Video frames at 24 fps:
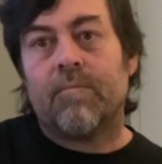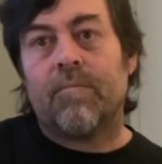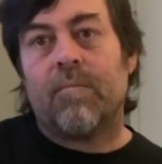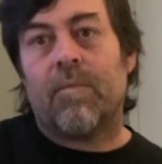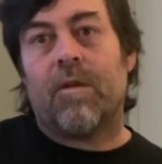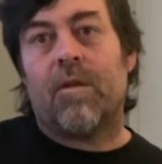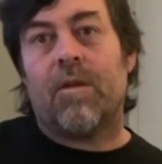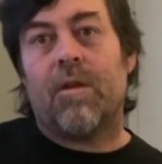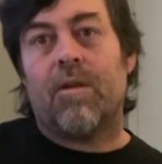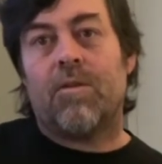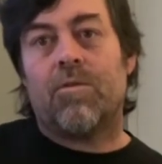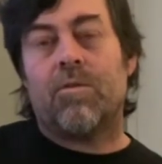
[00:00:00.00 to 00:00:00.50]

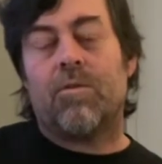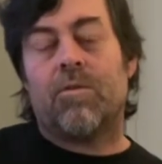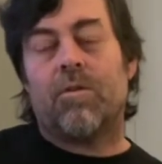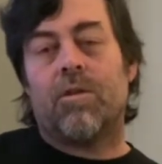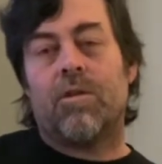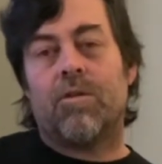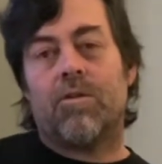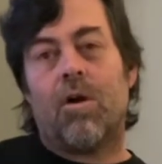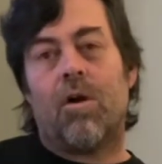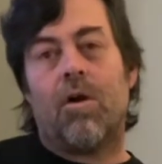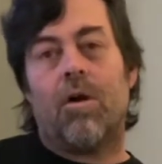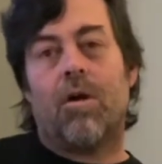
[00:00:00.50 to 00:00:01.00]
Okay, so the
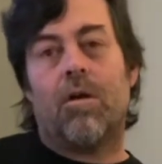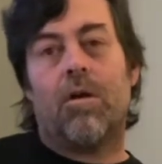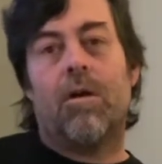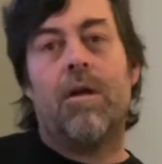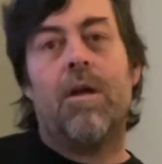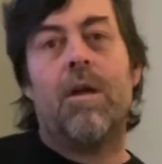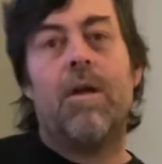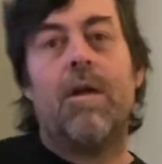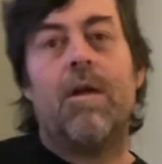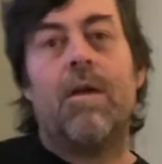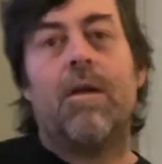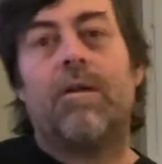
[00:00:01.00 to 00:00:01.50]
guitar
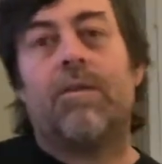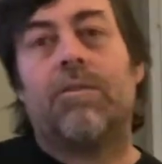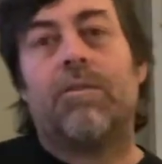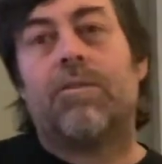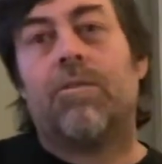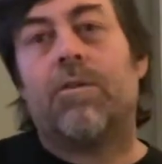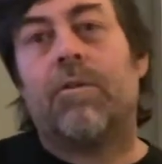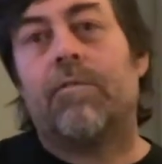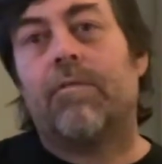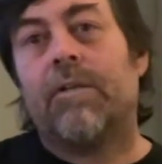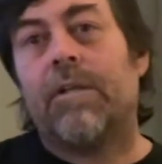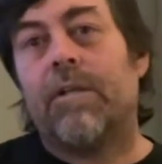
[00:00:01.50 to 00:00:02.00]
is
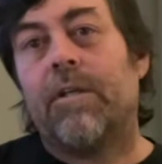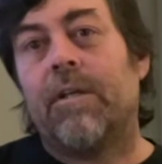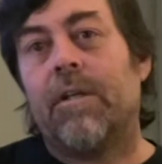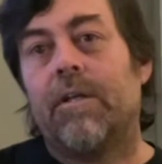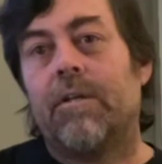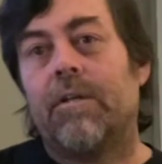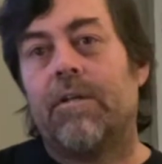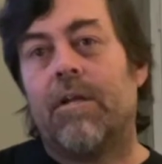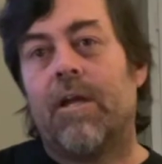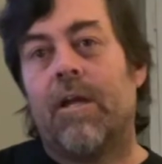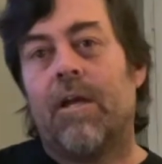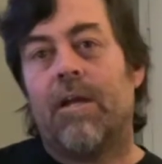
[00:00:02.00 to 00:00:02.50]
serving
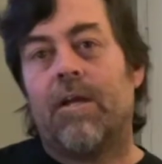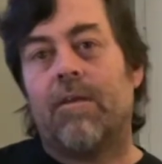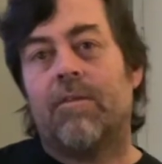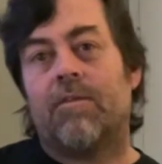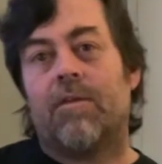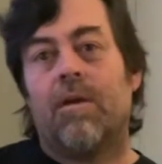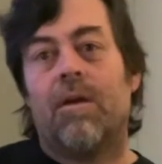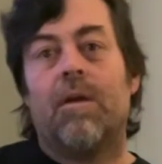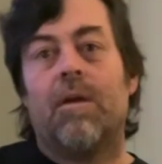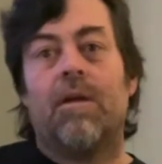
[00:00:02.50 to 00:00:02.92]
it as